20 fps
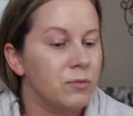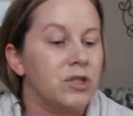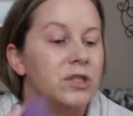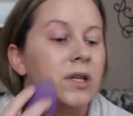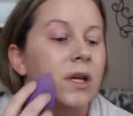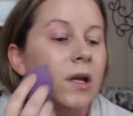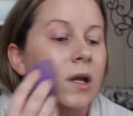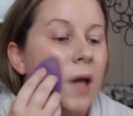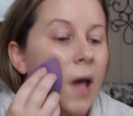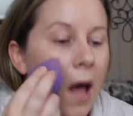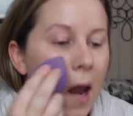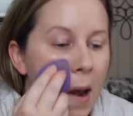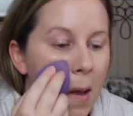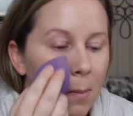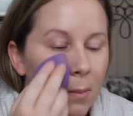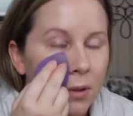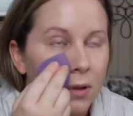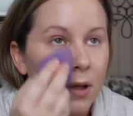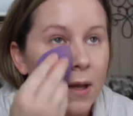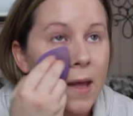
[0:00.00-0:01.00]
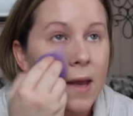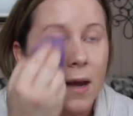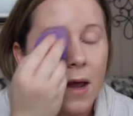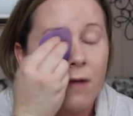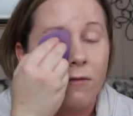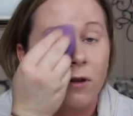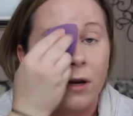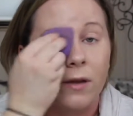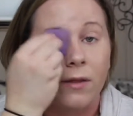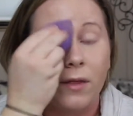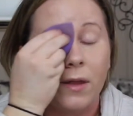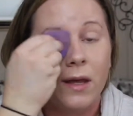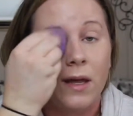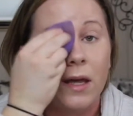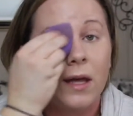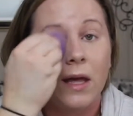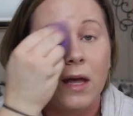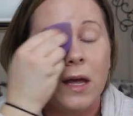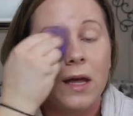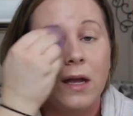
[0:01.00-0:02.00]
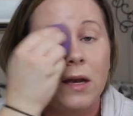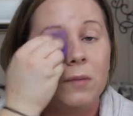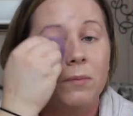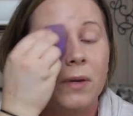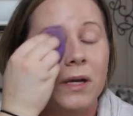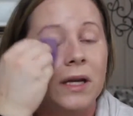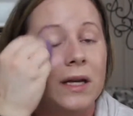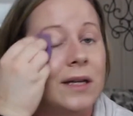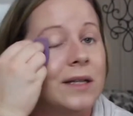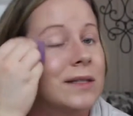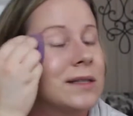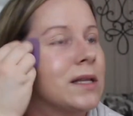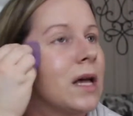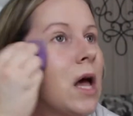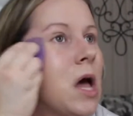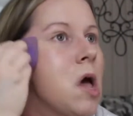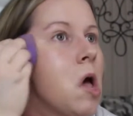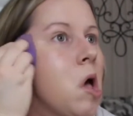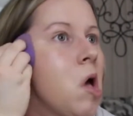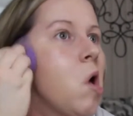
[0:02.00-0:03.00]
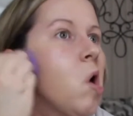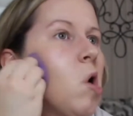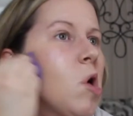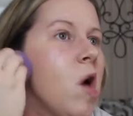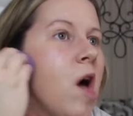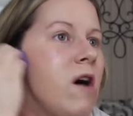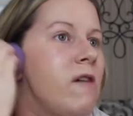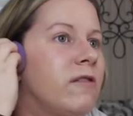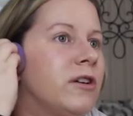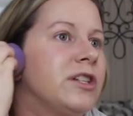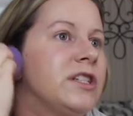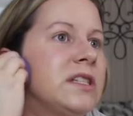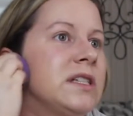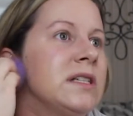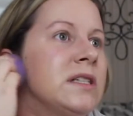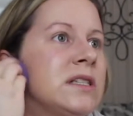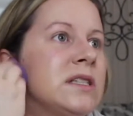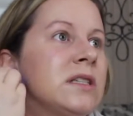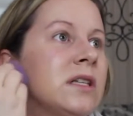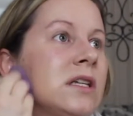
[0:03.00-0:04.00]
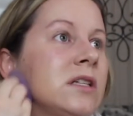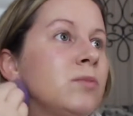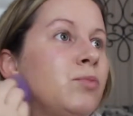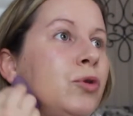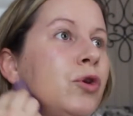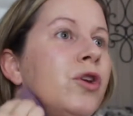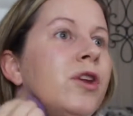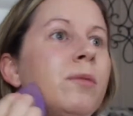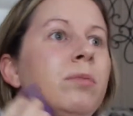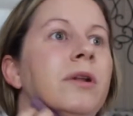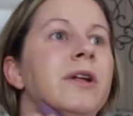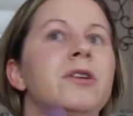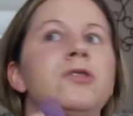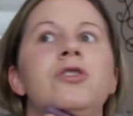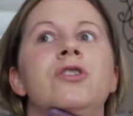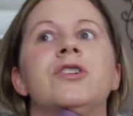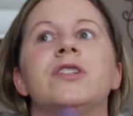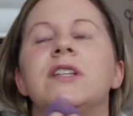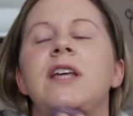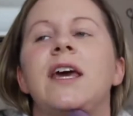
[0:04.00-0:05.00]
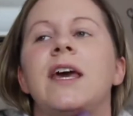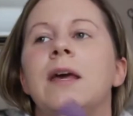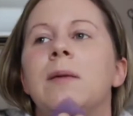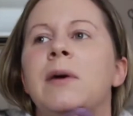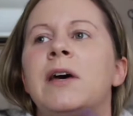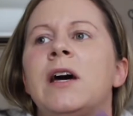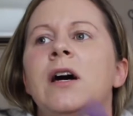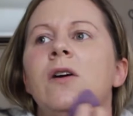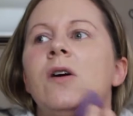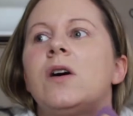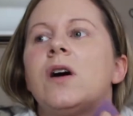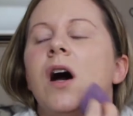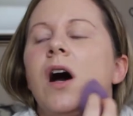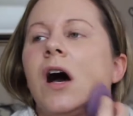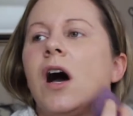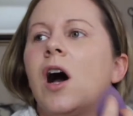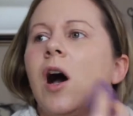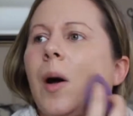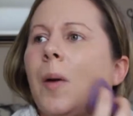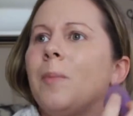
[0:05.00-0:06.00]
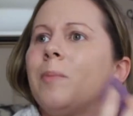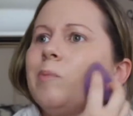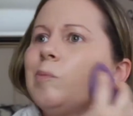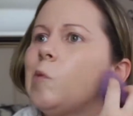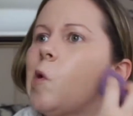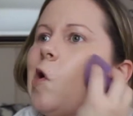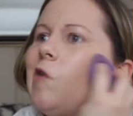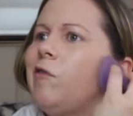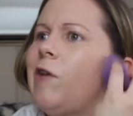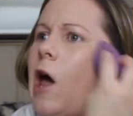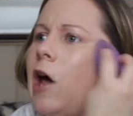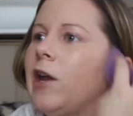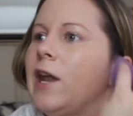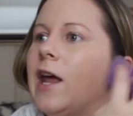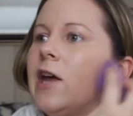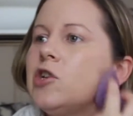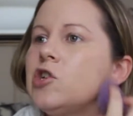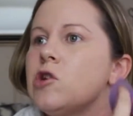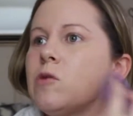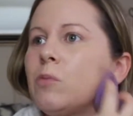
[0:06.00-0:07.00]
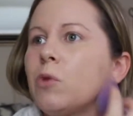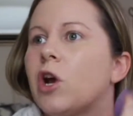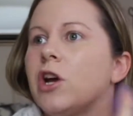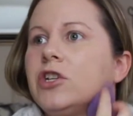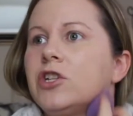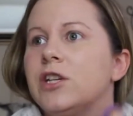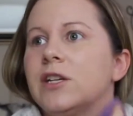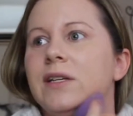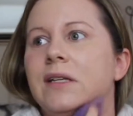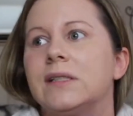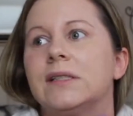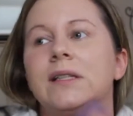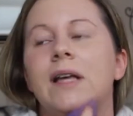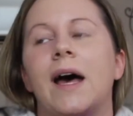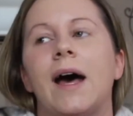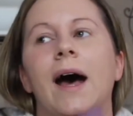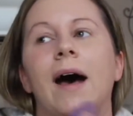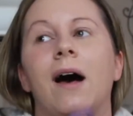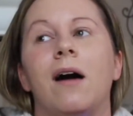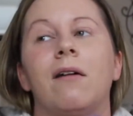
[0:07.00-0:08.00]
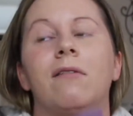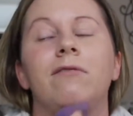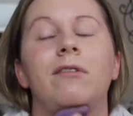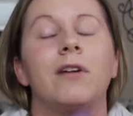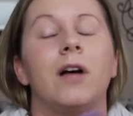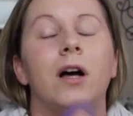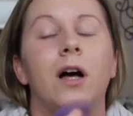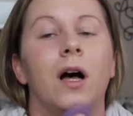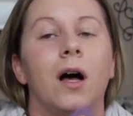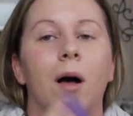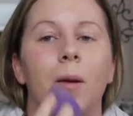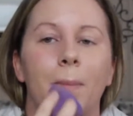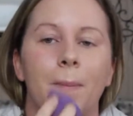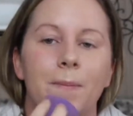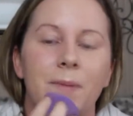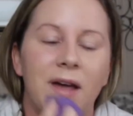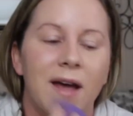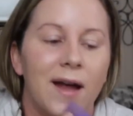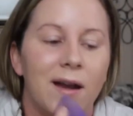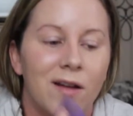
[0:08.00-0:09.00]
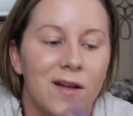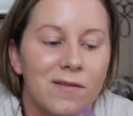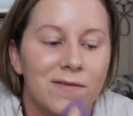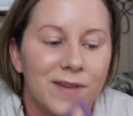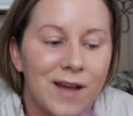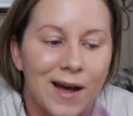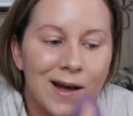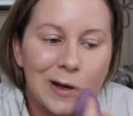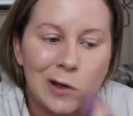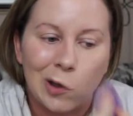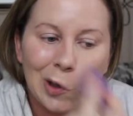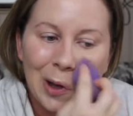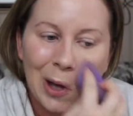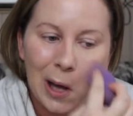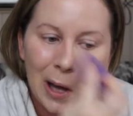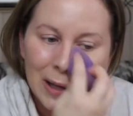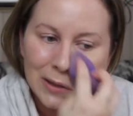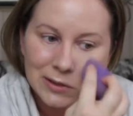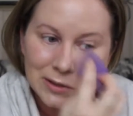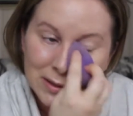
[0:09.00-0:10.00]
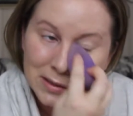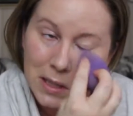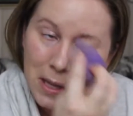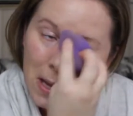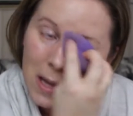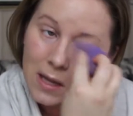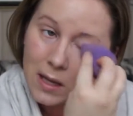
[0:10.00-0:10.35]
I'm just going to kind of blend everything in, because ever since these beauty blenders came out, foundation brushes have kind of gotten lost